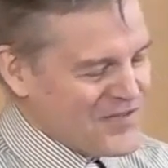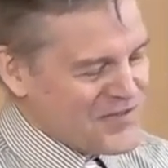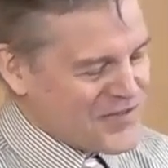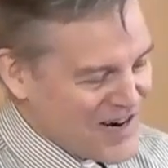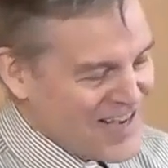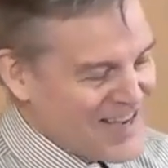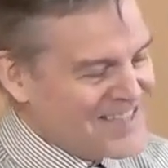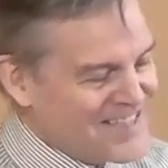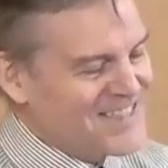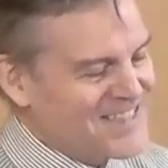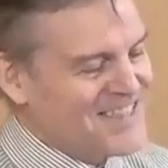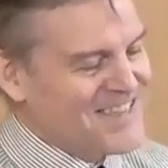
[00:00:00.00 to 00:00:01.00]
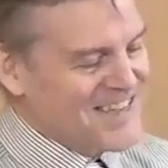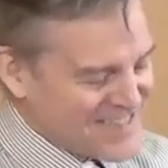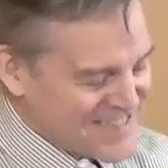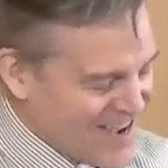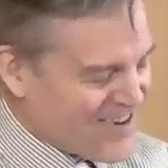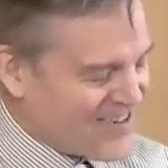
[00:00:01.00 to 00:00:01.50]
For us,
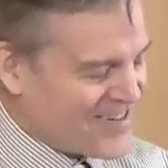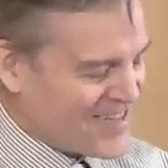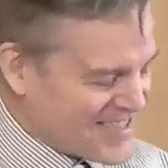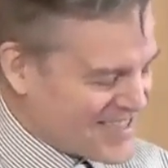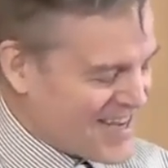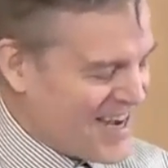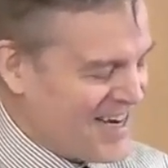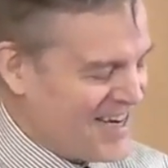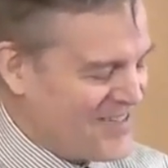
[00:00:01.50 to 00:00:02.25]
doubt is a sign